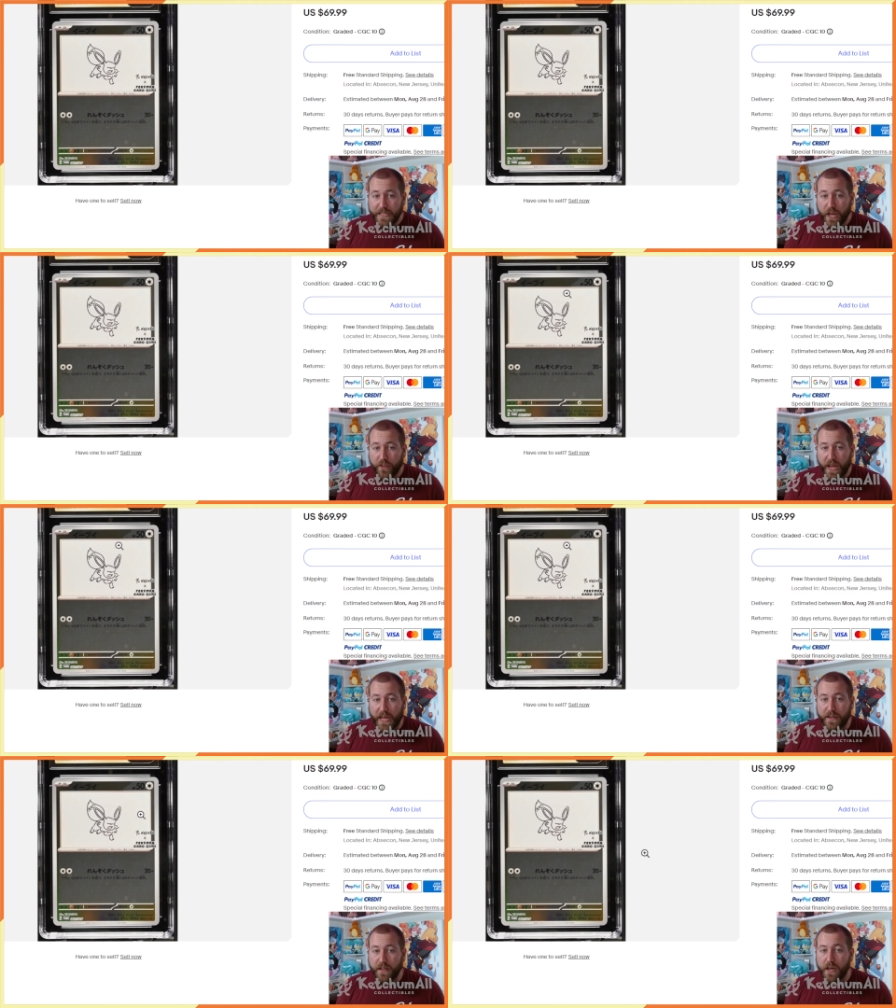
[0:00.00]
the other
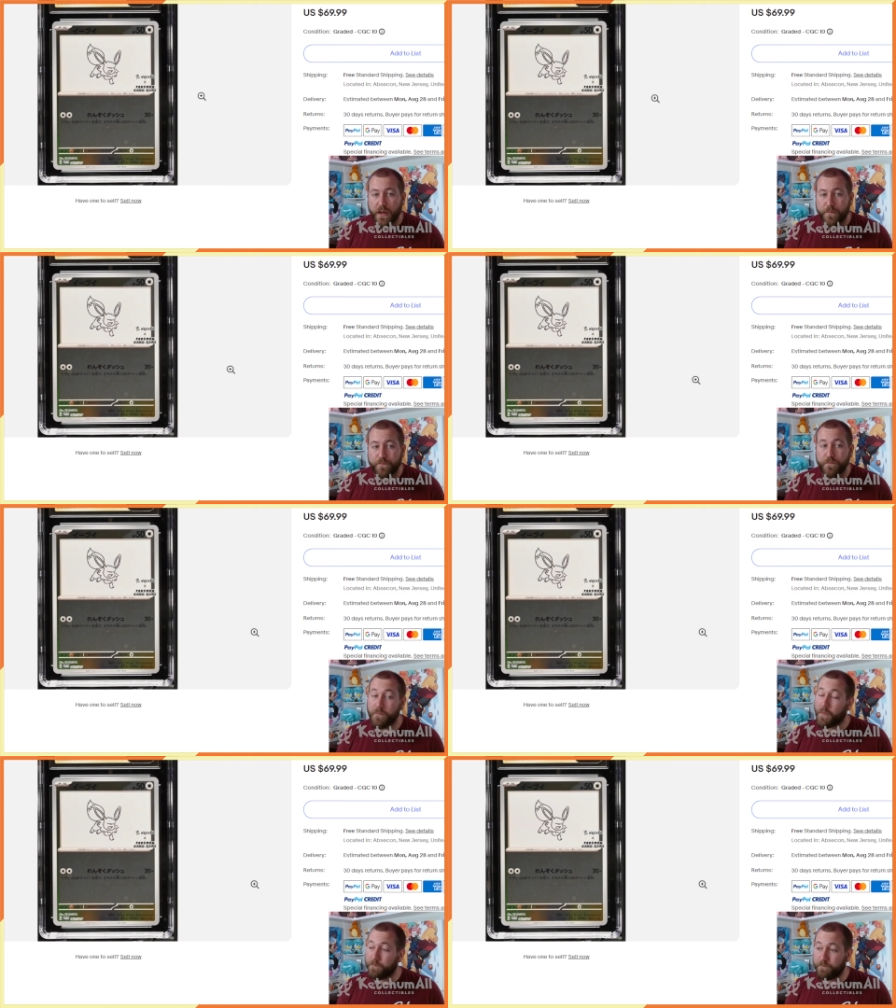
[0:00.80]
hand,
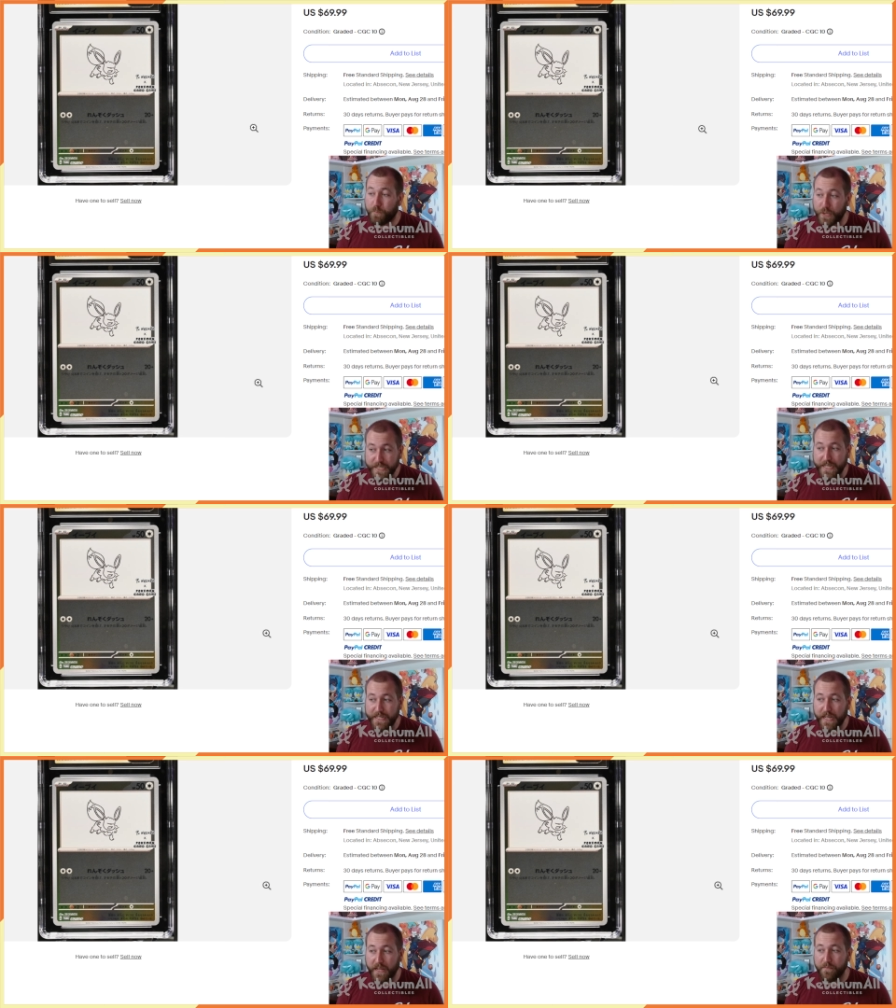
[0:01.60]
Pristine
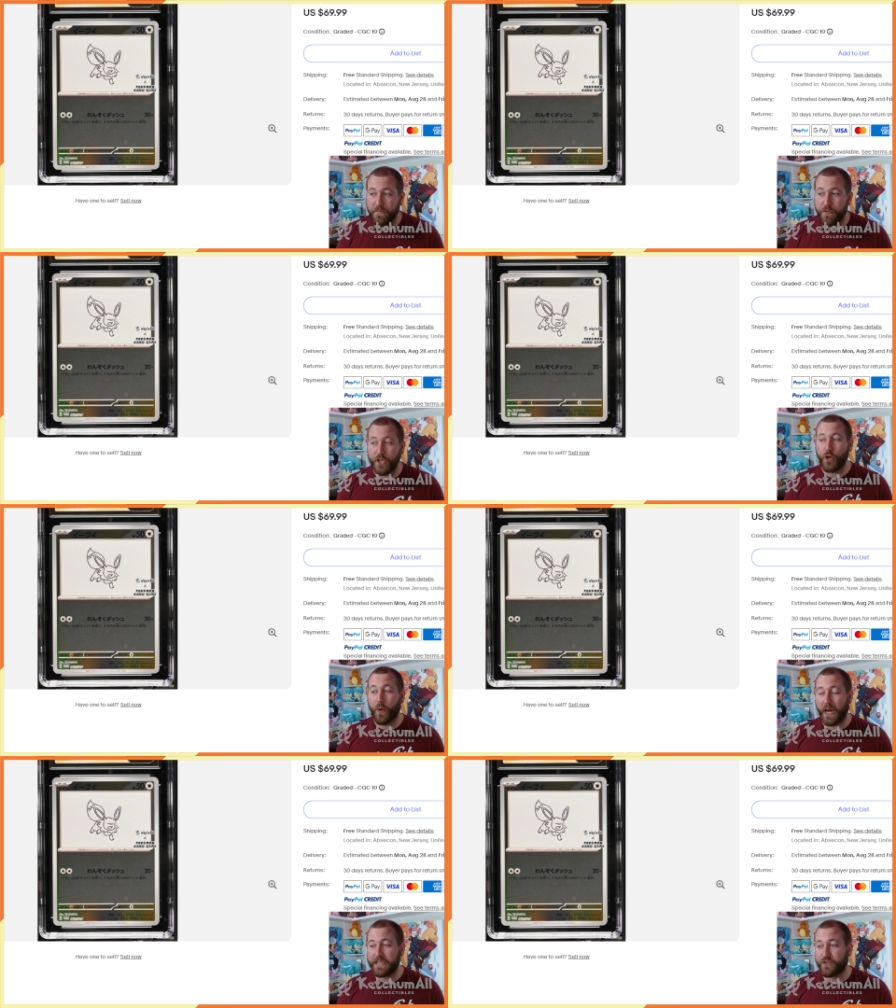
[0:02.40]
10, the new
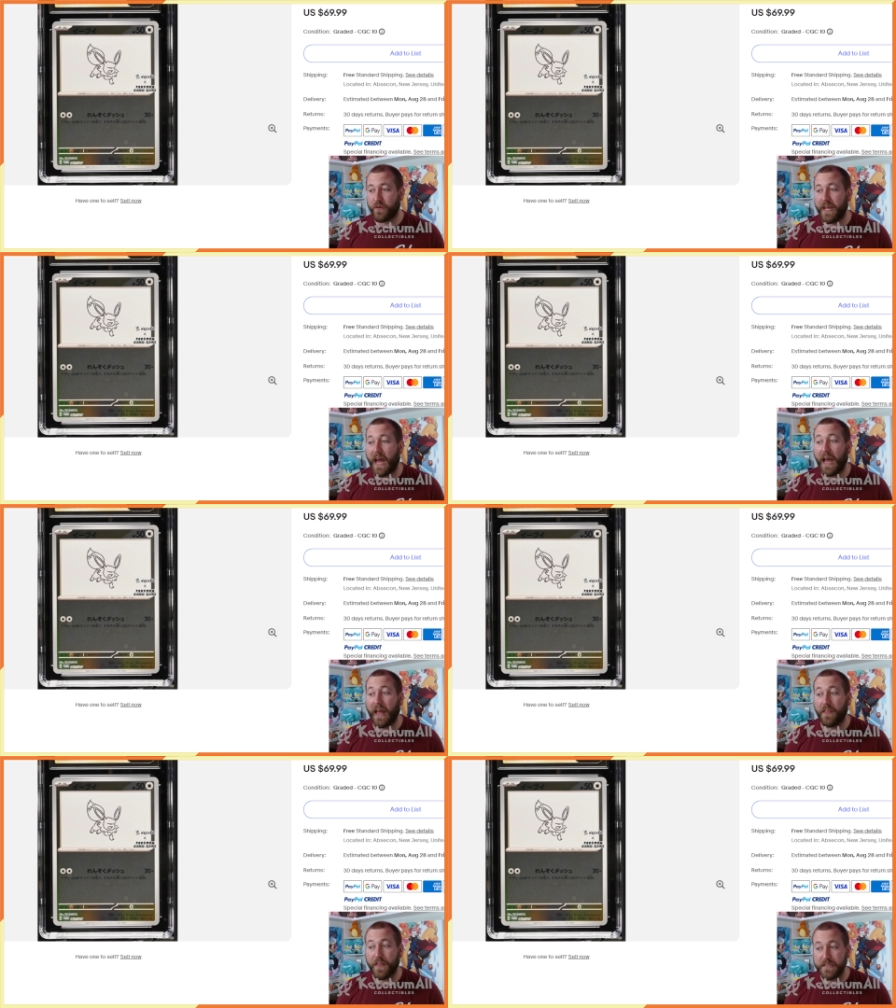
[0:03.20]
highest grade, I,
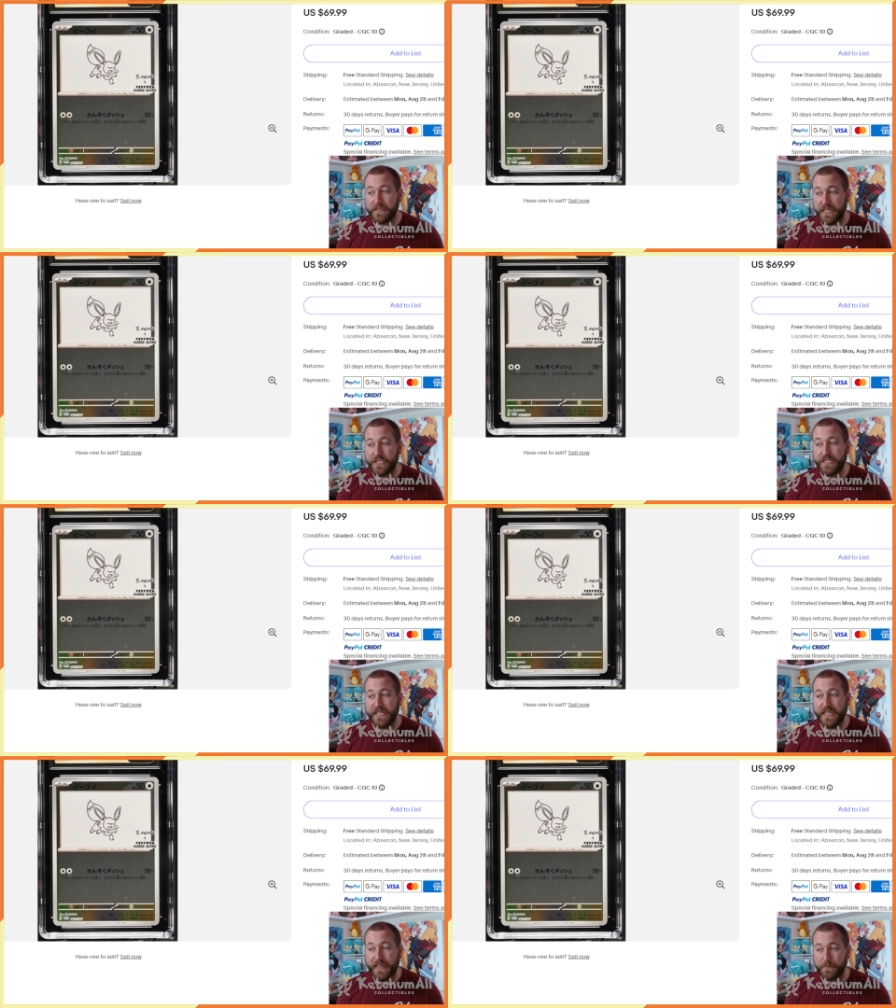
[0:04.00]
I think CGC
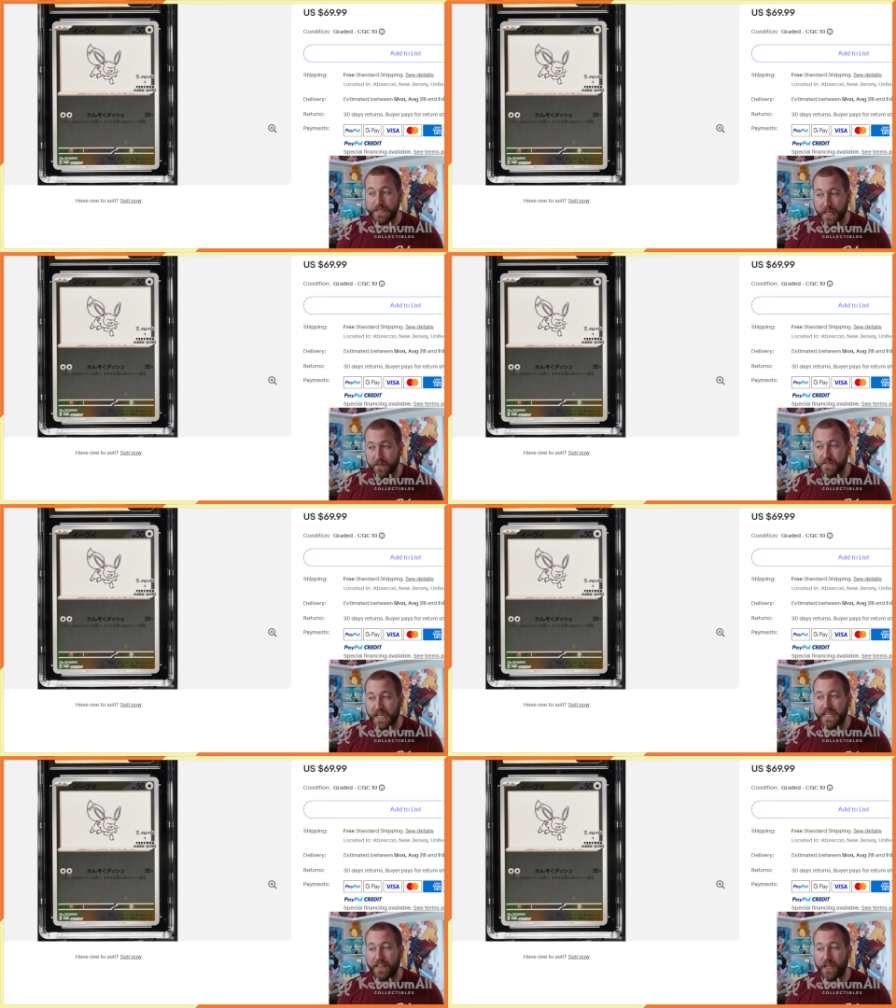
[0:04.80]
did themselves
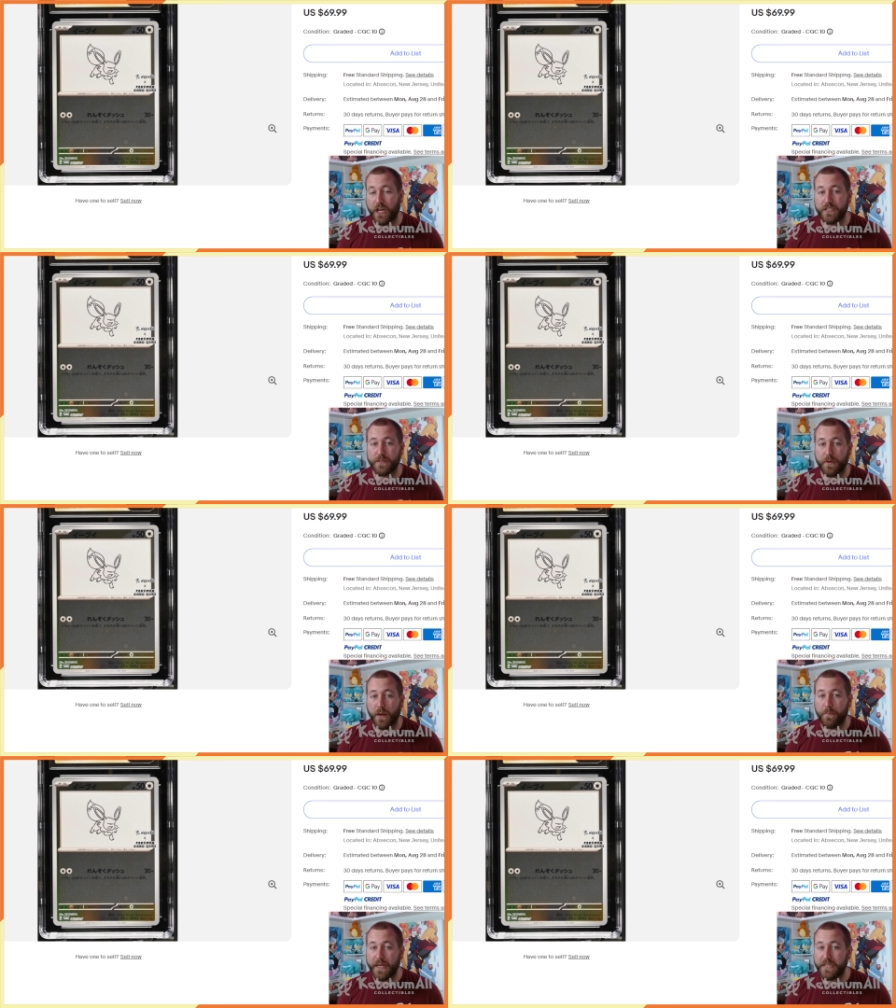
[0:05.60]
and did the customer a
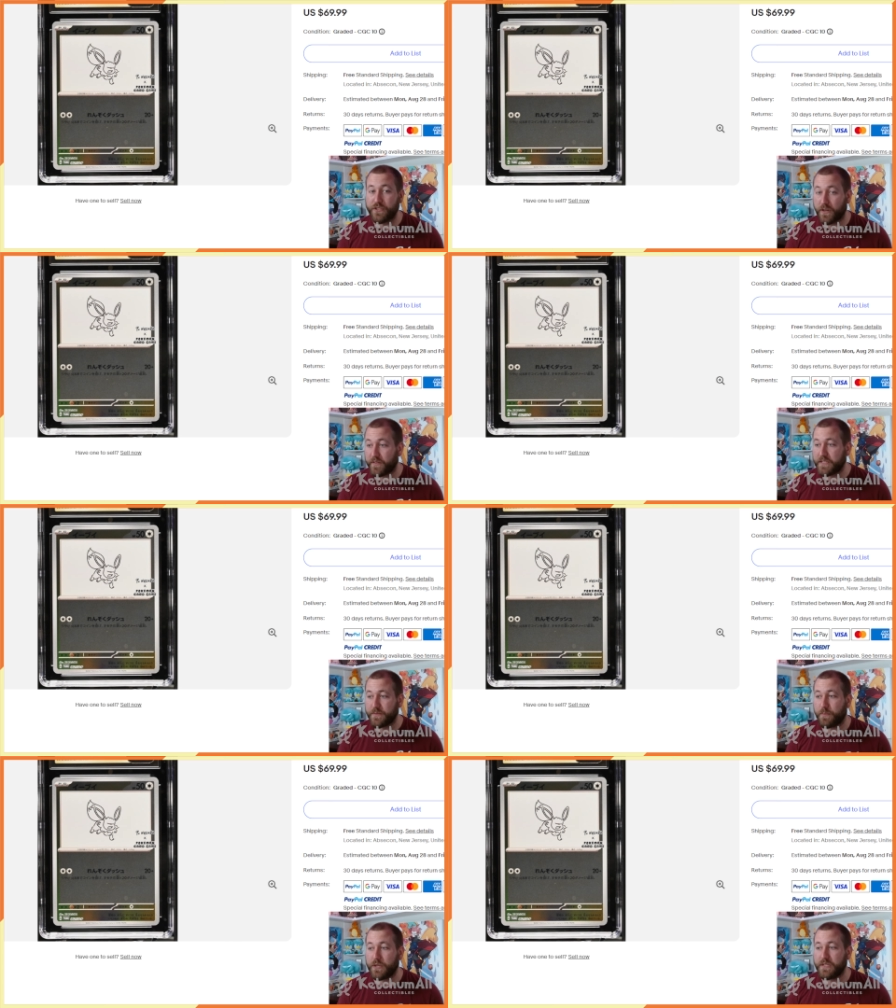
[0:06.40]
big disservice,
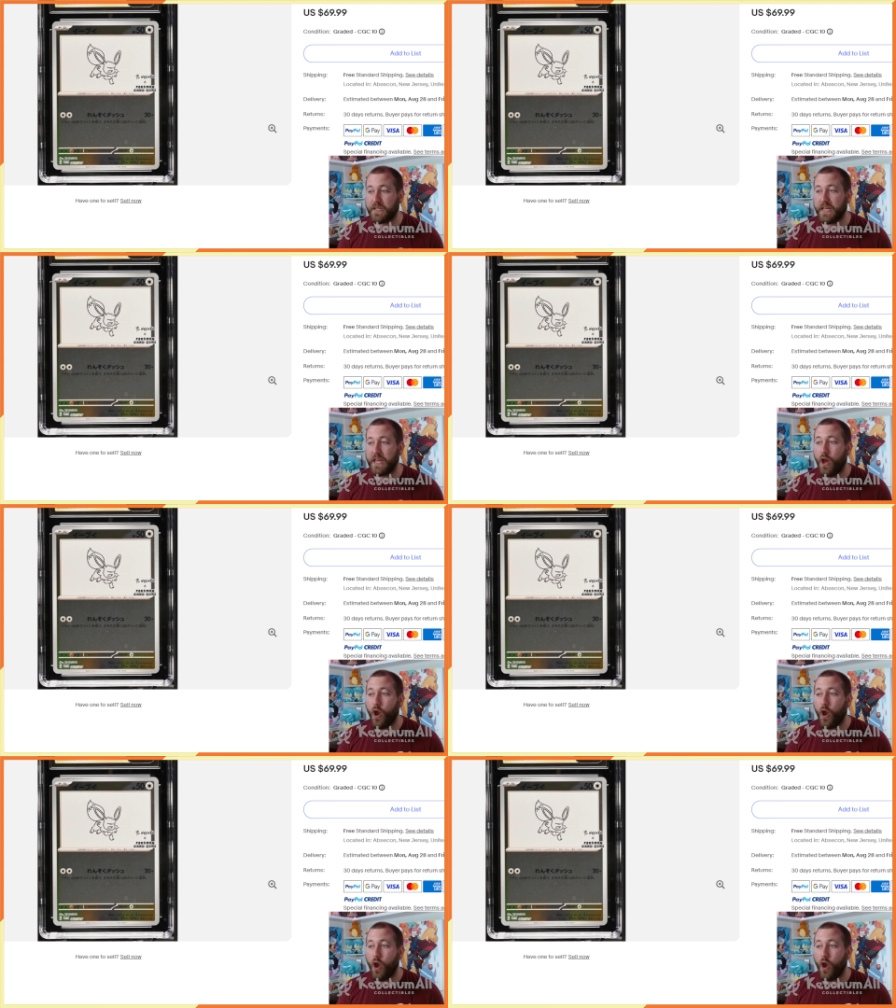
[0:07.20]
personally,